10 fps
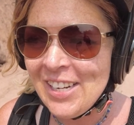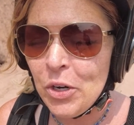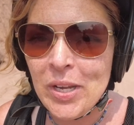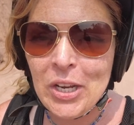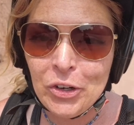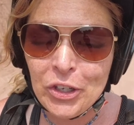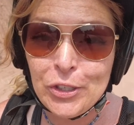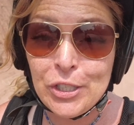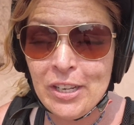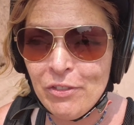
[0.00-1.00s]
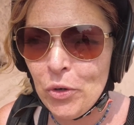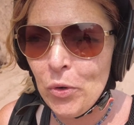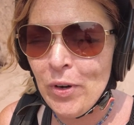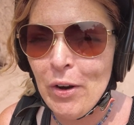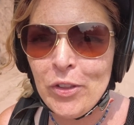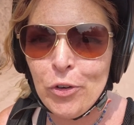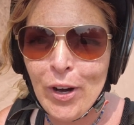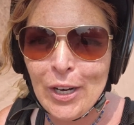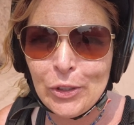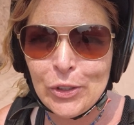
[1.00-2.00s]
No, here you just have to go around the
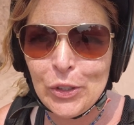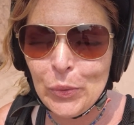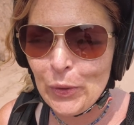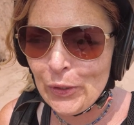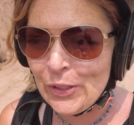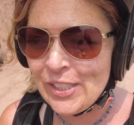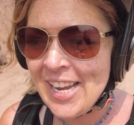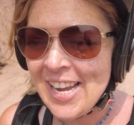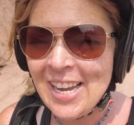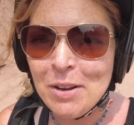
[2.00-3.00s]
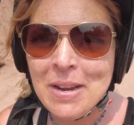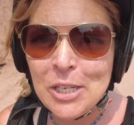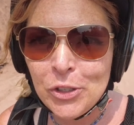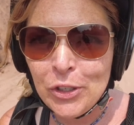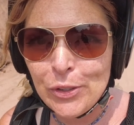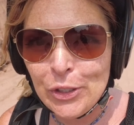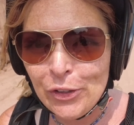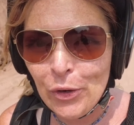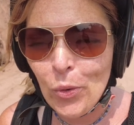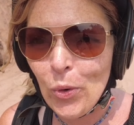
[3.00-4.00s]
tractors and the workers and make sure you're using
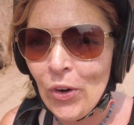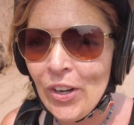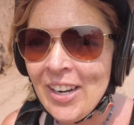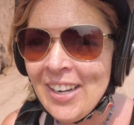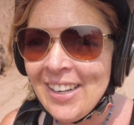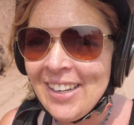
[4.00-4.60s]
your little horn.